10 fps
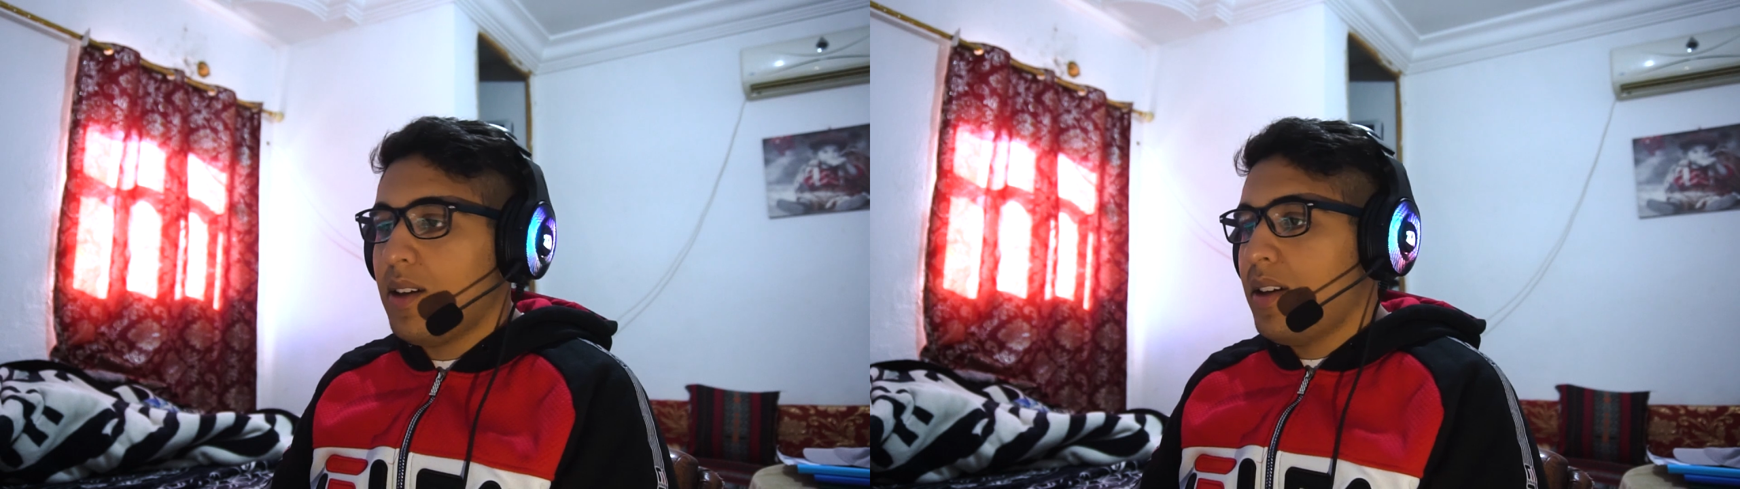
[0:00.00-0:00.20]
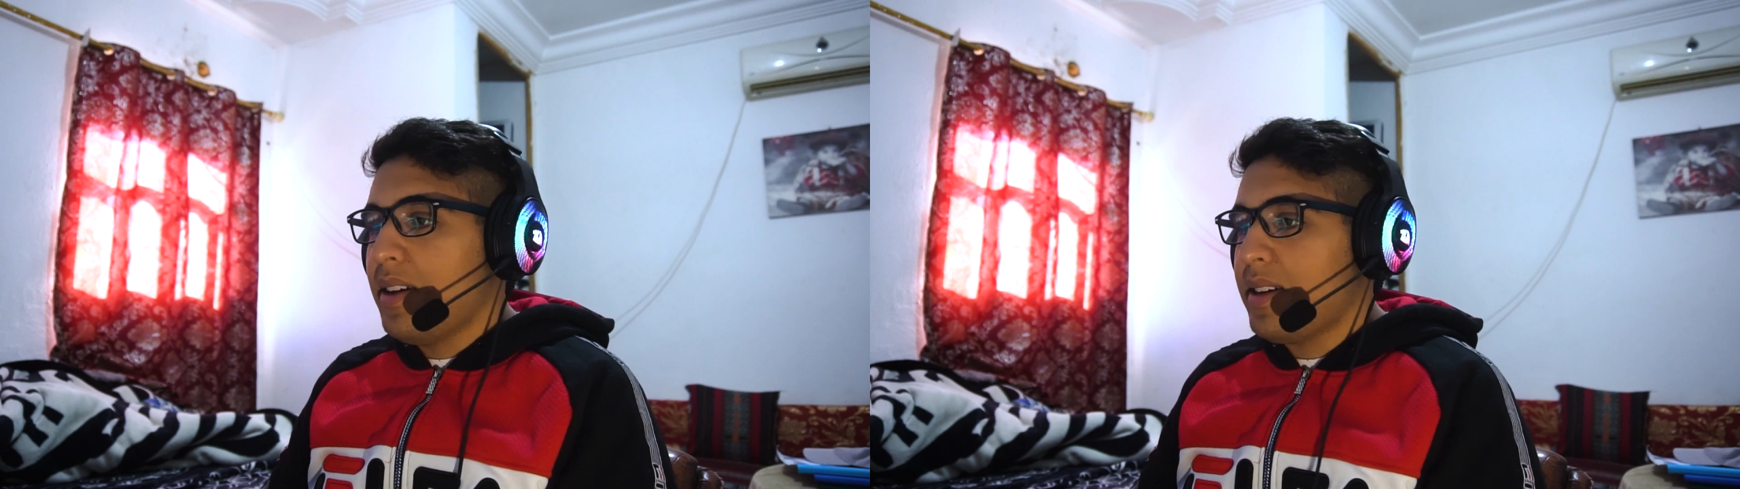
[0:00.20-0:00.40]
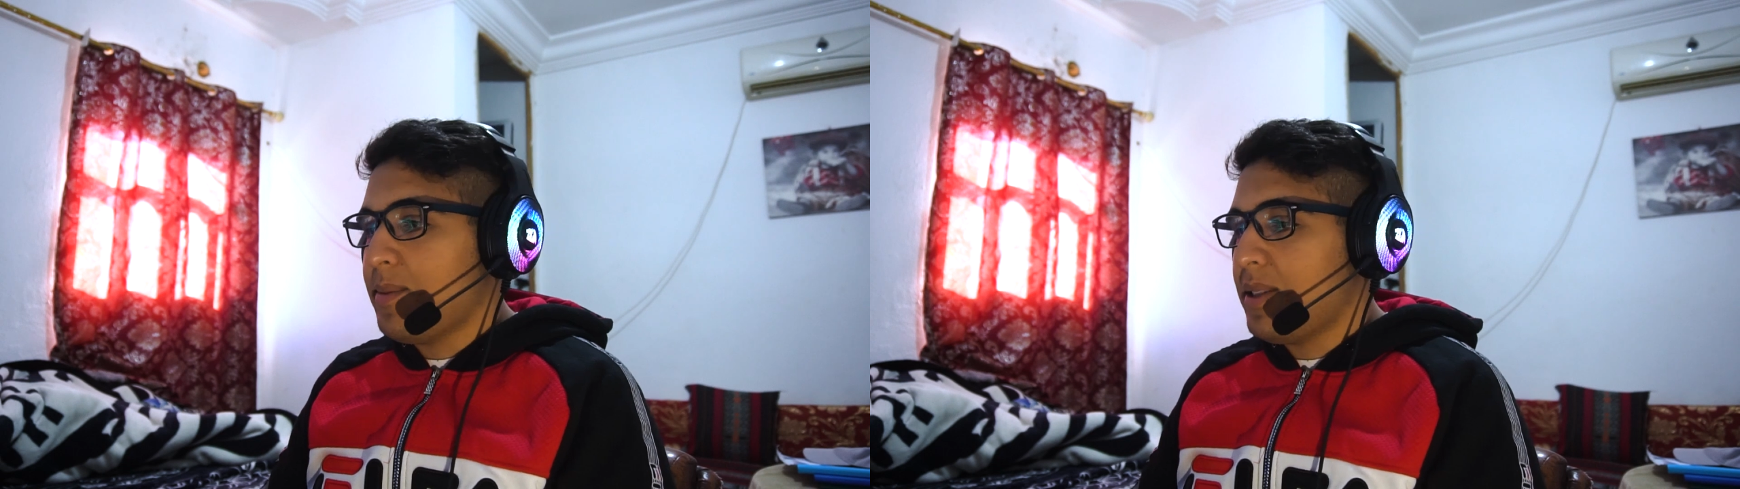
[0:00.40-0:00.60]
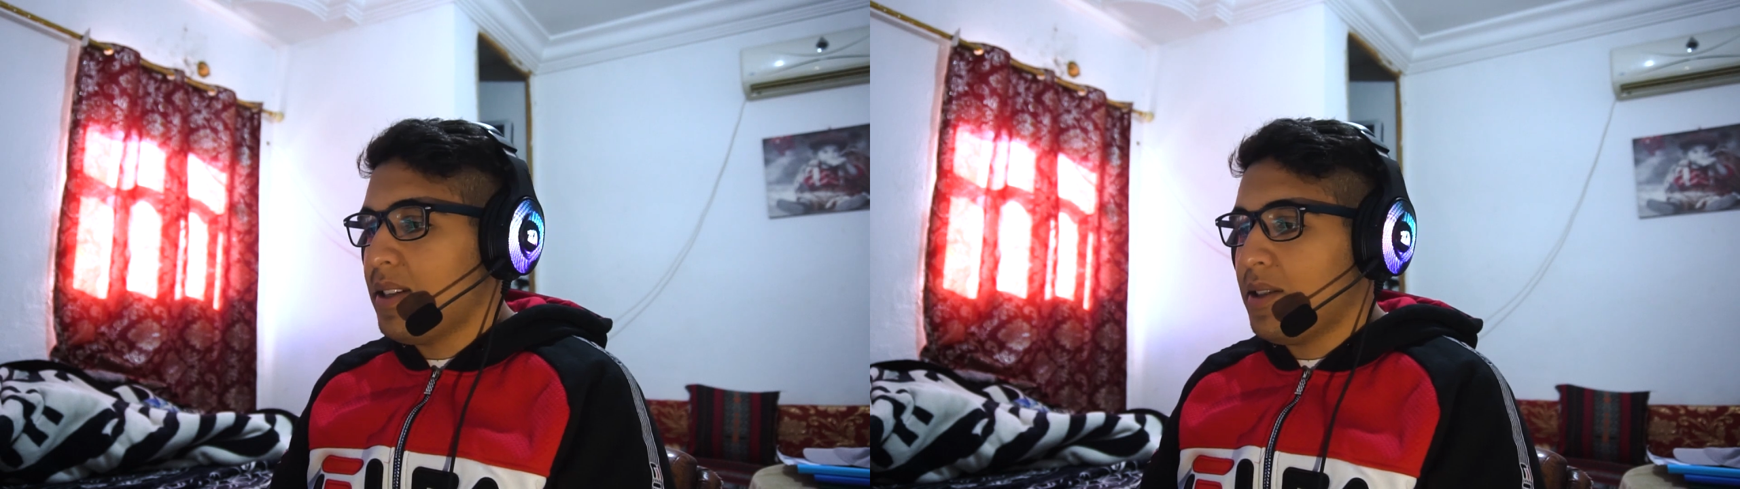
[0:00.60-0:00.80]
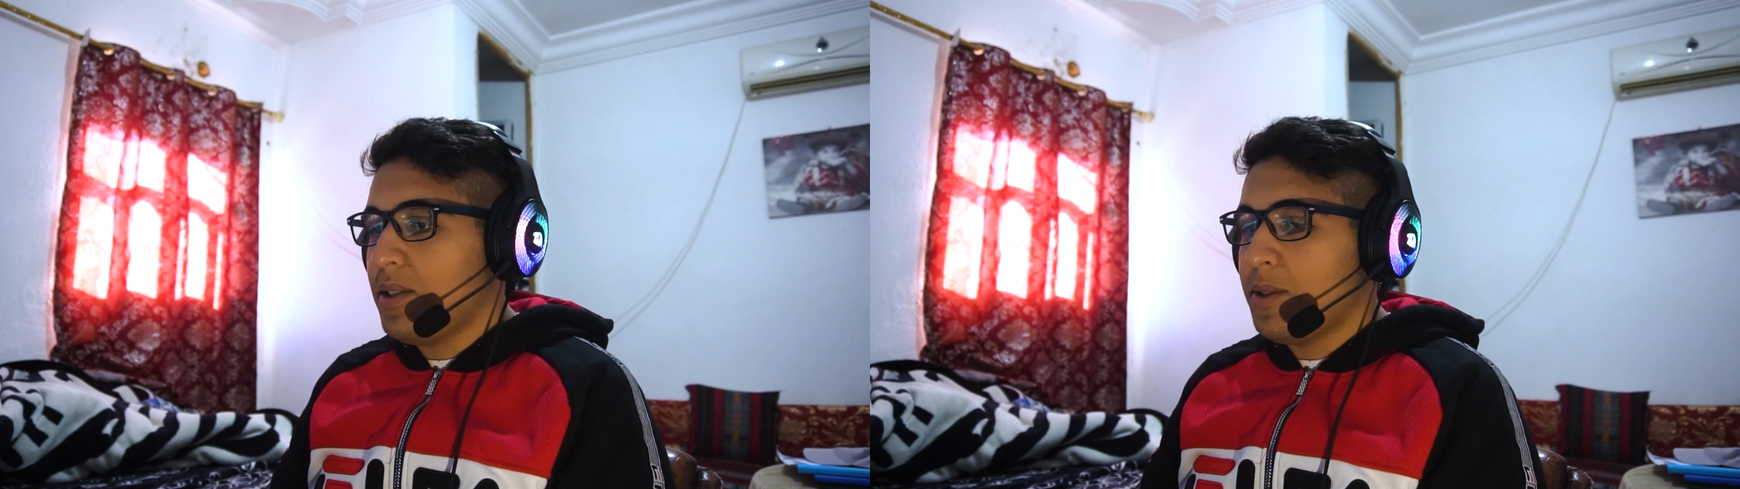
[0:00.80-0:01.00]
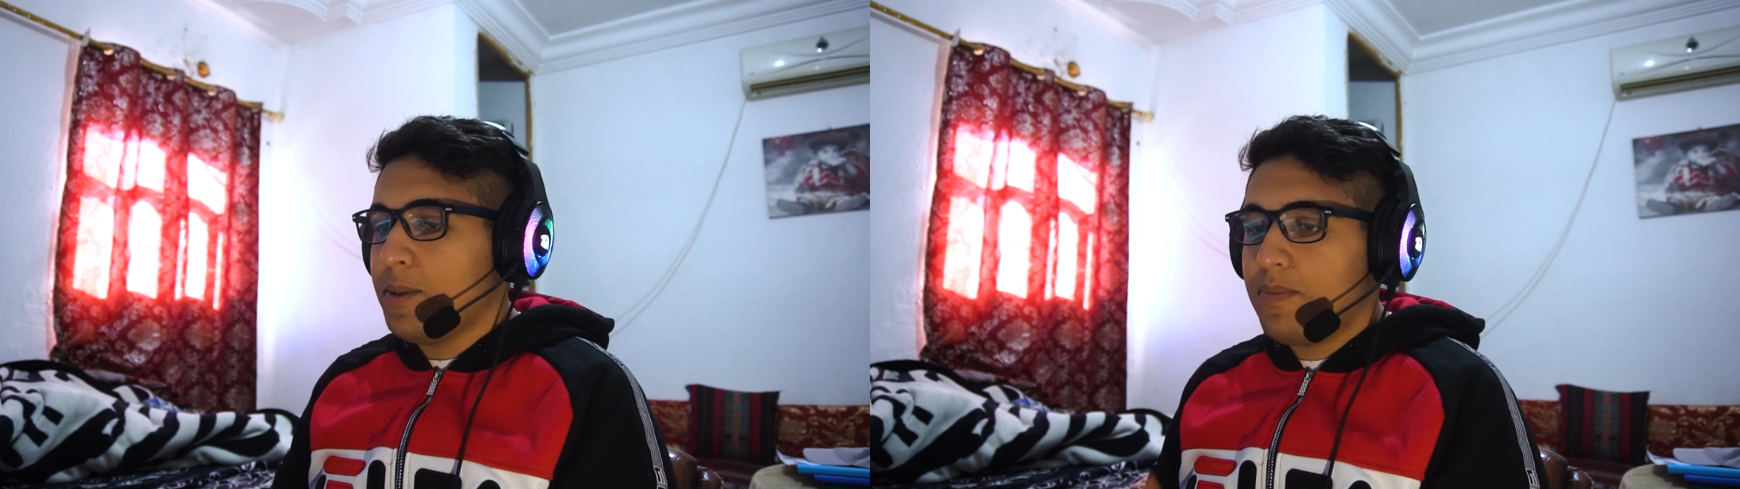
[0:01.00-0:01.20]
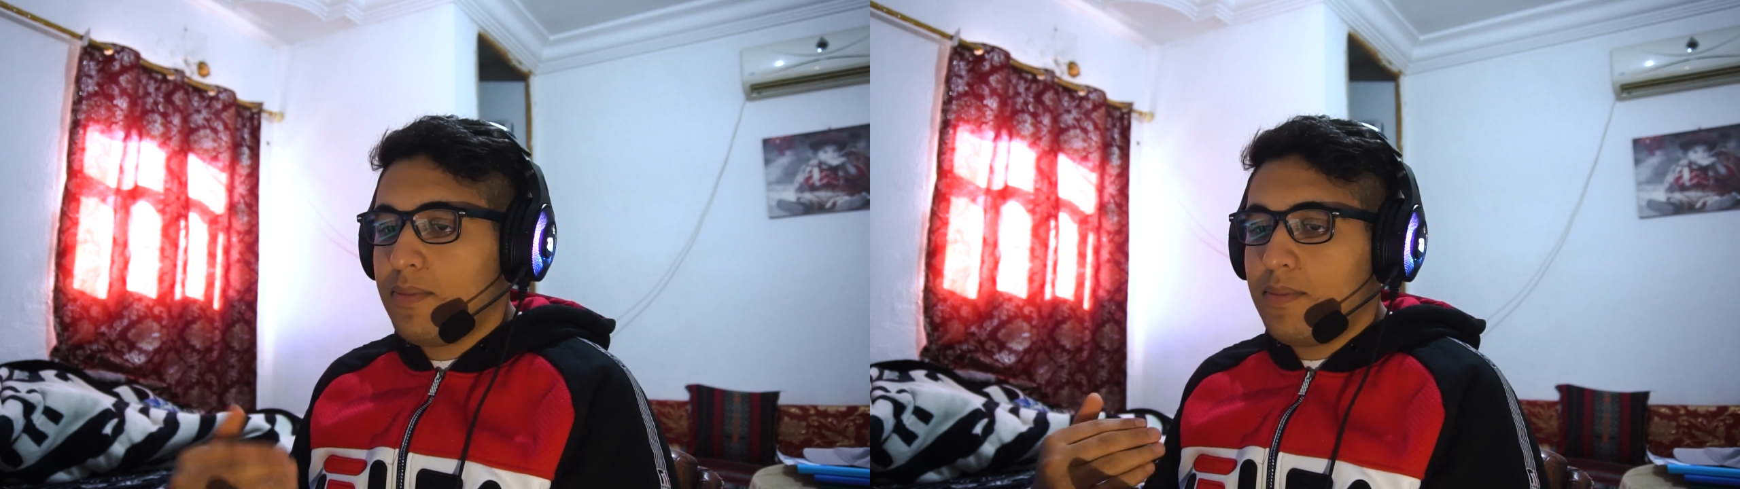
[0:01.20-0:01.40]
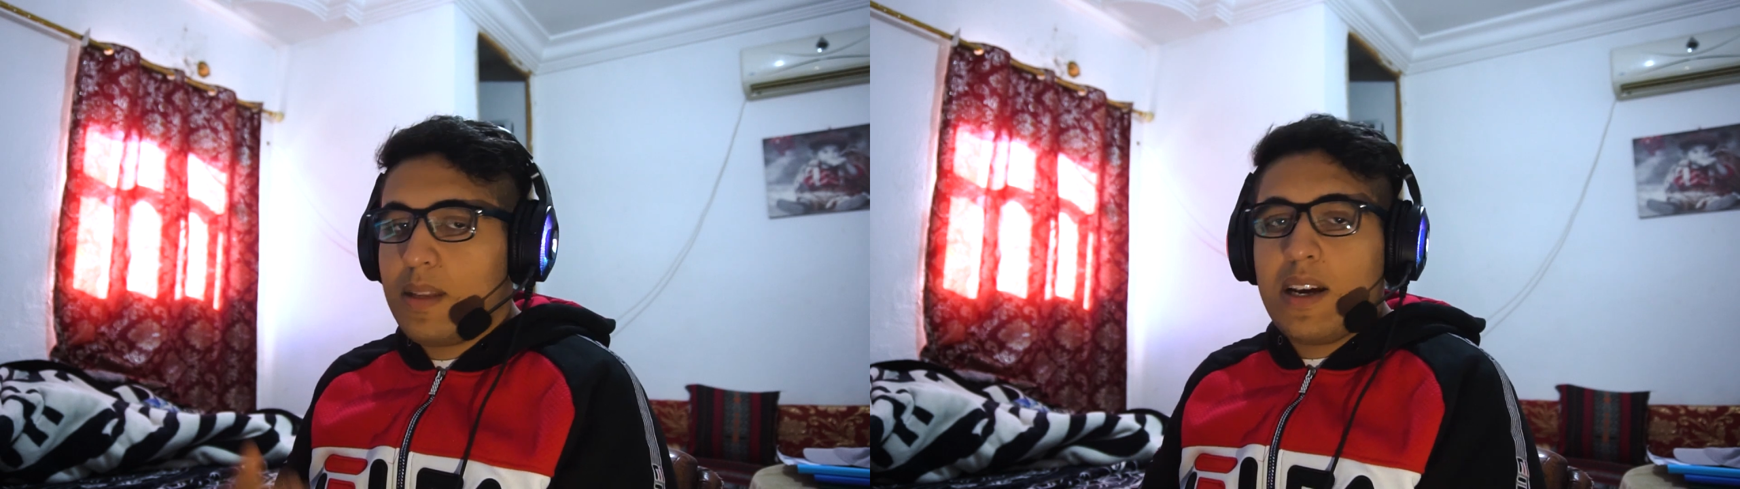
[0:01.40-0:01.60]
know what I'm saying? So thank